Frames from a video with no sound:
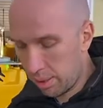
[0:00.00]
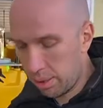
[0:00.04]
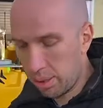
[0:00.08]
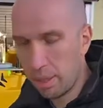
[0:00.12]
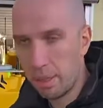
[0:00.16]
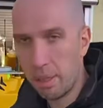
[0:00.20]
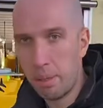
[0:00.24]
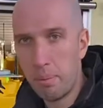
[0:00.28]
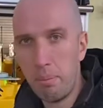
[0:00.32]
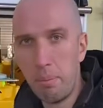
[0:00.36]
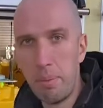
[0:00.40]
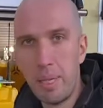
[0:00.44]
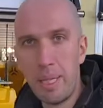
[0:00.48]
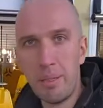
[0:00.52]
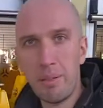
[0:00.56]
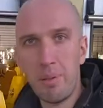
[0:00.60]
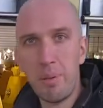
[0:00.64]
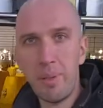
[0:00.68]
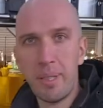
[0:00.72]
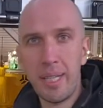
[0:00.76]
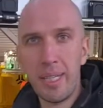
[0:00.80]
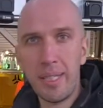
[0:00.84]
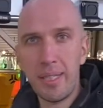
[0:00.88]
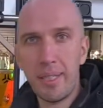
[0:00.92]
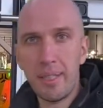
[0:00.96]
Minimum
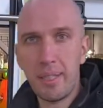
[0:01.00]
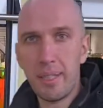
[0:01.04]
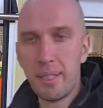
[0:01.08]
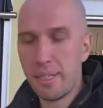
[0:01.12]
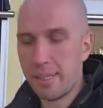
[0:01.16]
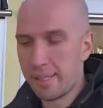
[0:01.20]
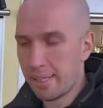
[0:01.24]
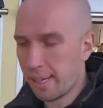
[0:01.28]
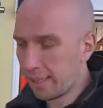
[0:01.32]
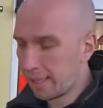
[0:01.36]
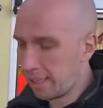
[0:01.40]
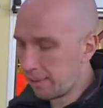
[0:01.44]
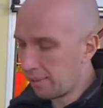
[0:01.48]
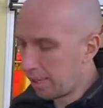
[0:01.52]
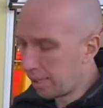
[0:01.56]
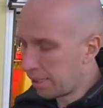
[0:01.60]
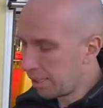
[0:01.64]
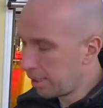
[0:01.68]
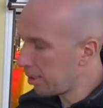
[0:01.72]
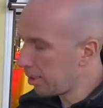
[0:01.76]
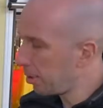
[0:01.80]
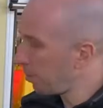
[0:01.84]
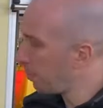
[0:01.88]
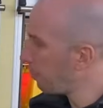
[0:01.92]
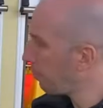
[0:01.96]
intensity is
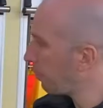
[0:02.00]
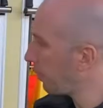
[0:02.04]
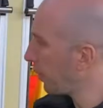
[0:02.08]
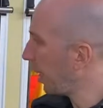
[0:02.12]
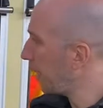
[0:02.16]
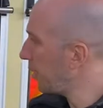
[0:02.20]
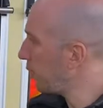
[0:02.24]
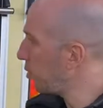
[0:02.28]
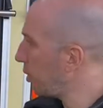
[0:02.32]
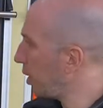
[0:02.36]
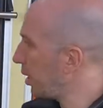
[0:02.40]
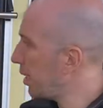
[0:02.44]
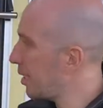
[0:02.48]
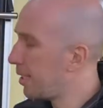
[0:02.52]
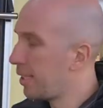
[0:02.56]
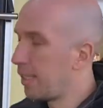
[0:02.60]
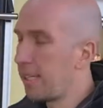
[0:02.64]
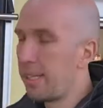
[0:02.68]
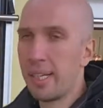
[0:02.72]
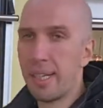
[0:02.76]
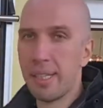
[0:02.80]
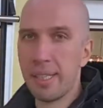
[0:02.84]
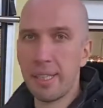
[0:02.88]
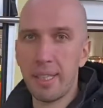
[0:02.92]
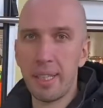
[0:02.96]
activated. As you can see,
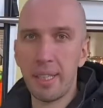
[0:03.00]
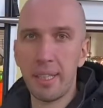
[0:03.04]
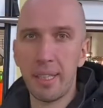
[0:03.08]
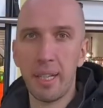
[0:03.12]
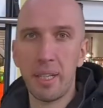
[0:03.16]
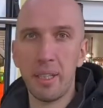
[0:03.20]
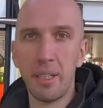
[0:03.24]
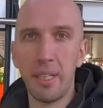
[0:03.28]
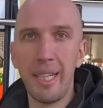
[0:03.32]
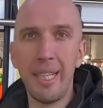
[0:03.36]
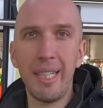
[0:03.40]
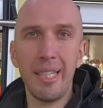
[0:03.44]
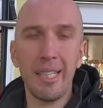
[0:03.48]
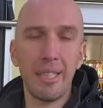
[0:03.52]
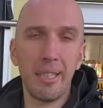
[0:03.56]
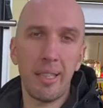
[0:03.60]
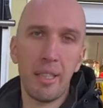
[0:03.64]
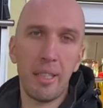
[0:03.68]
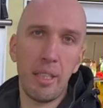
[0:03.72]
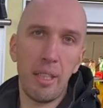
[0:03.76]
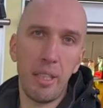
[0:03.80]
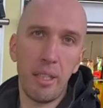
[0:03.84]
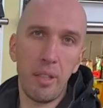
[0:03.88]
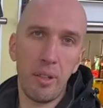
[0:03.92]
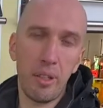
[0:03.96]
the signal
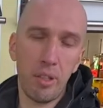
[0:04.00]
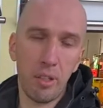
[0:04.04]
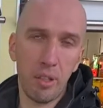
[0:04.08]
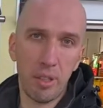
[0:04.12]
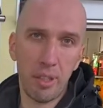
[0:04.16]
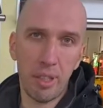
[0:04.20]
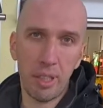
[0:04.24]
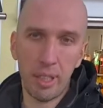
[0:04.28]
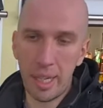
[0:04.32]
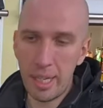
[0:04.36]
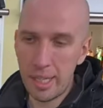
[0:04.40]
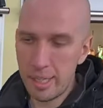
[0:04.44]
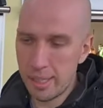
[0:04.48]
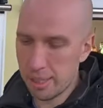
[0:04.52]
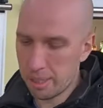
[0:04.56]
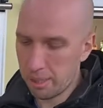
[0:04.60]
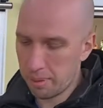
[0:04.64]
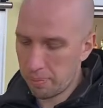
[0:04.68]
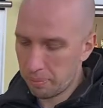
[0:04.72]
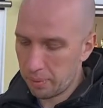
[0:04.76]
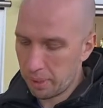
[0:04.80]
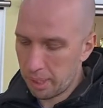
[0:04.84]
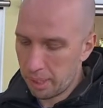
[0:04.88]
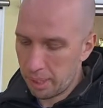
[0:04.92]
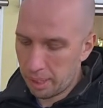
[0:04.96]
instantly reaches the lights.
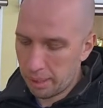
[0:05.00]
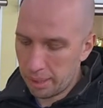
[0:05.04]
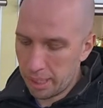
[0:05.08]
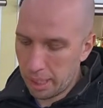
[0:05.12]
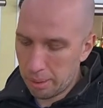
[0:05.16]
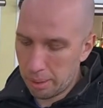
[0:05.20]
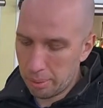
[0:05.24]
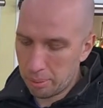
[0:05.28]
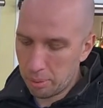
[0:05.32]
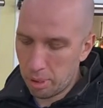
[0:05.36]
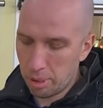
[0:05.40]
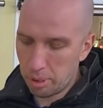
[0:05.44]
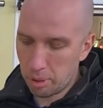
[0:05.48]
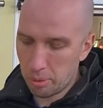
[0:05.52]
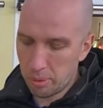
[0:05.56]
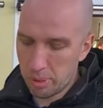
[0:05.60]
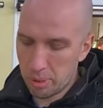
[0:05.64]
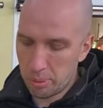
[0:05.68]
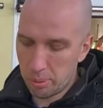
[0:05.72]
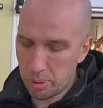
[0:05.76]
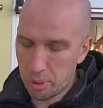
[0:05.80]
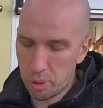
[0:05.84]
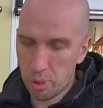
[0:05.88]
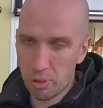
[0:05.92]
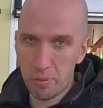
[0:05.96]
Now I'm going to
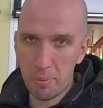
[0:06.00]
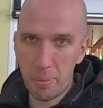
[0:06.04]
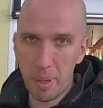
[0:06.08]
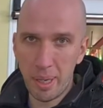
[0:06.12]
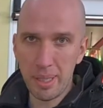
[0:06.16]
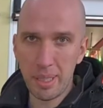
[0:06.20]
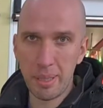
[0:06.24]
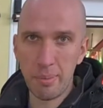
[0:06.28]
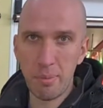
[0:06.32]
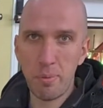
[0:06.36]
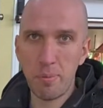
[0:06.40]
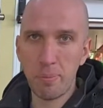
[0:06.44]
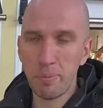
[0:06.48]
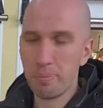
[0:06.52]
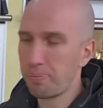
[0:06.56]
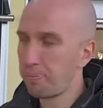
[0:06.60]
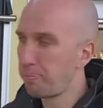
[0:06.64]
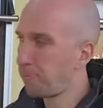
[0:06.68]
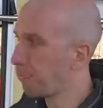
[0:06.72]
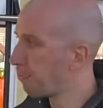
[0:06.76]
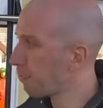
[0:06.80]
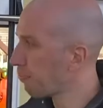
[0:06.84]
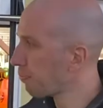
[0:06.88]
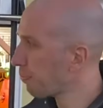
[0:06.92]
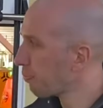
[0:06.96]
switch off maximum
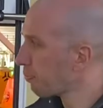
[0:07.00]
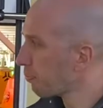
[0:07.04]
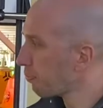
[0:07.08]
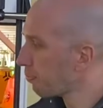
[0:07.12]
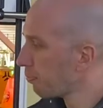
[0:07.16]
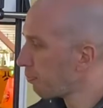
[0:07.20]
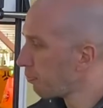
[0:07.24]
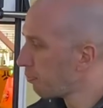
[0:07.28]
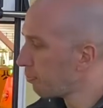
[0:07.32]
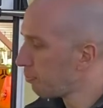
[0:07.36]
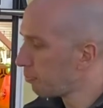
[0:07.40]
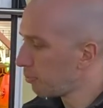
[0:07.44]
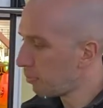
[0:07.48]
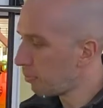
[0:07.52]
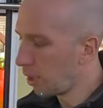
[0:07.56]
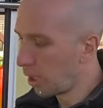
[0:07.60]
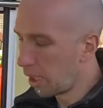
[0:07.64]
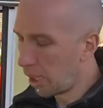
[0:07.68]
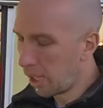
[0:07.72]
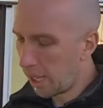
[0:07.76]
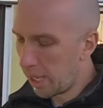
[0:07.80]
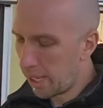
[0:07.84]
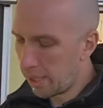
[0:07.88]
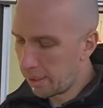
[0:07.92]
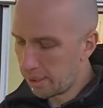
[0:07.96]

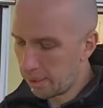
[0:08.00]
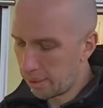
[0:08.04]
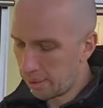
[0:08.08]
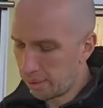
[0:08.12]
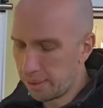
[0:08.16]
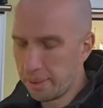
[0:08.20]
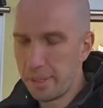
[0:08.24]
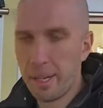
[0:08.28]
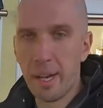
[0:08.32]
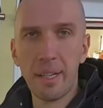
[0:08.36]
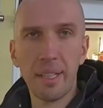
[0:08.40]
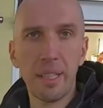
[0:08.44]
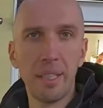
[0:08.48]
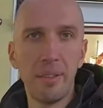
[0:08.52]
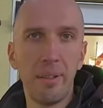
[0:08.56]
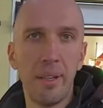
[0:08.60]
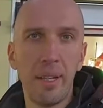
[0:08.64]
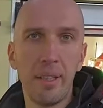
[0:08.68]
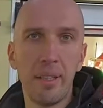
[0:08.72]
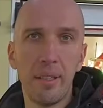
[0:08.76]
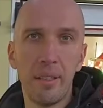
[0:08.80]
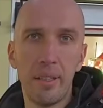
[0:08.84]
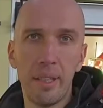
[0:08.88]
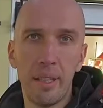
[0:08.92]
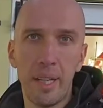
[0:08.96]
and
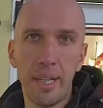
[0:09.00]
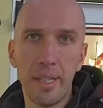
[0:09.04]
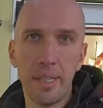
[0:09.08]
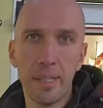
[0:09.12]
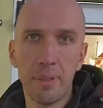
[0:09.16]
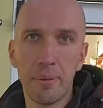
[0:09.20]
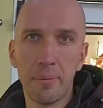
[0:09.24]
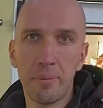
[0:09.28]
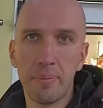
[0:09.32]
deactivate the lights.